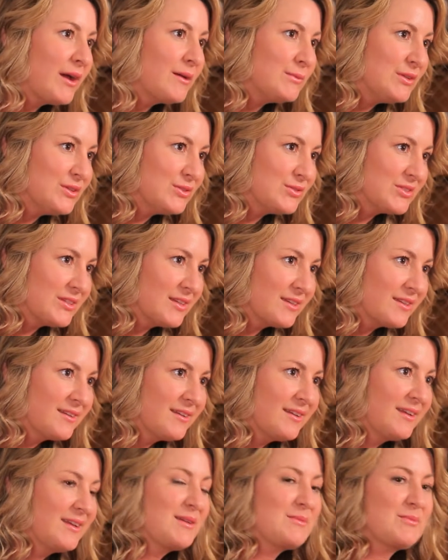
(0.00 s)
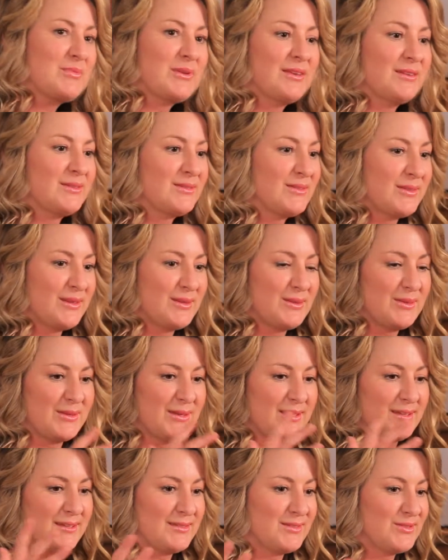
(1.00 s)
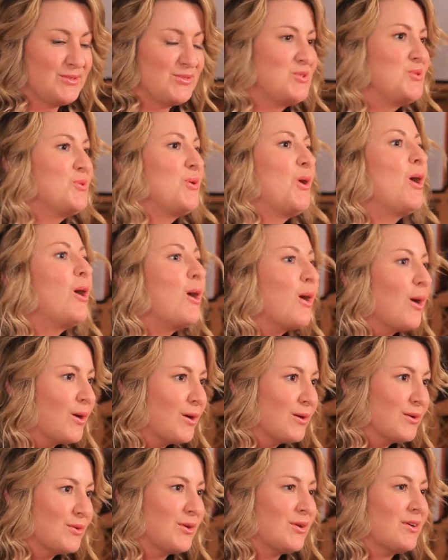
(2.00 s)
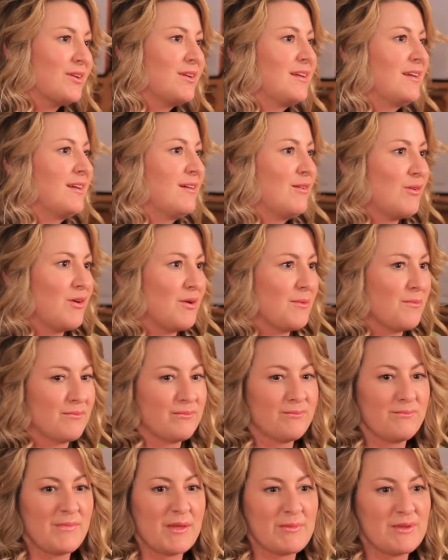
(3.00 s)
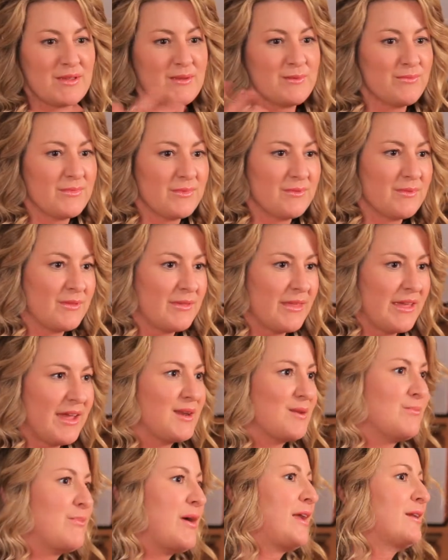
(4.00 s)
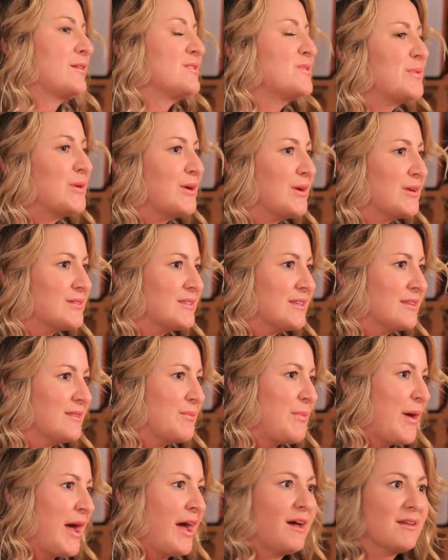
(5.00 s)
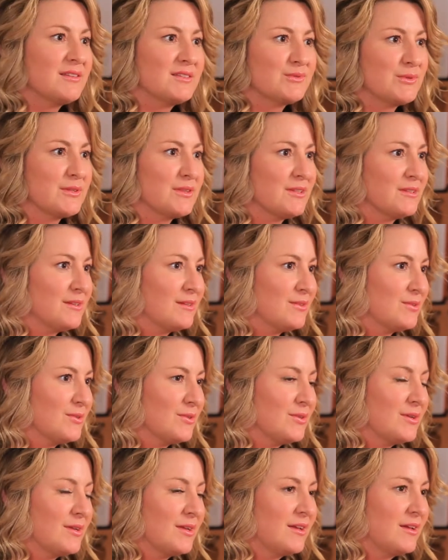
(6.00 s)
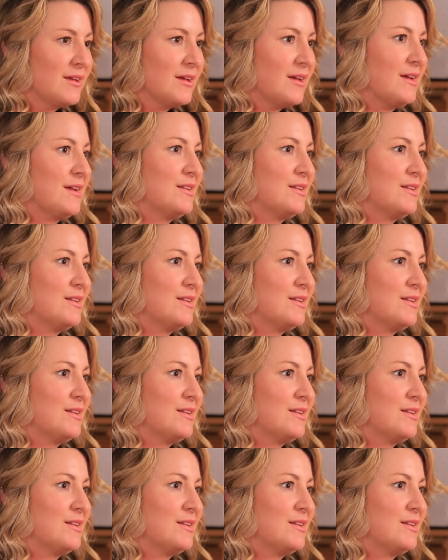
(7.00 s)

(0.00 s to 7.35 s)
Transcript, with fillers: by music because they think it's too hard or, or maybe they had a bad experience in the past with another uh,